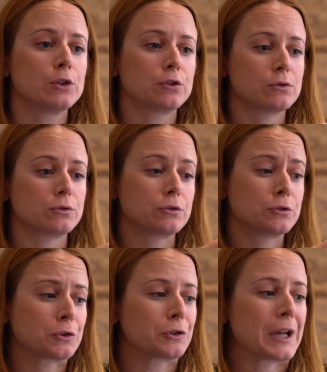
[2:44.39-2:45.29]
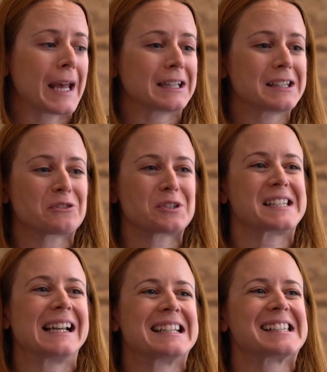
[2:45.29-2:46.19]
to create these
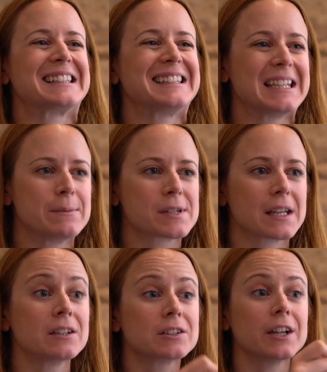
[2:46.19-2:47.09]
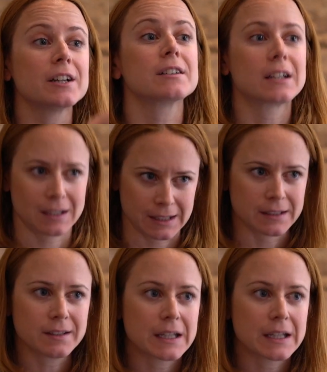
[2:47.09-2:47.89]
resilience teams internally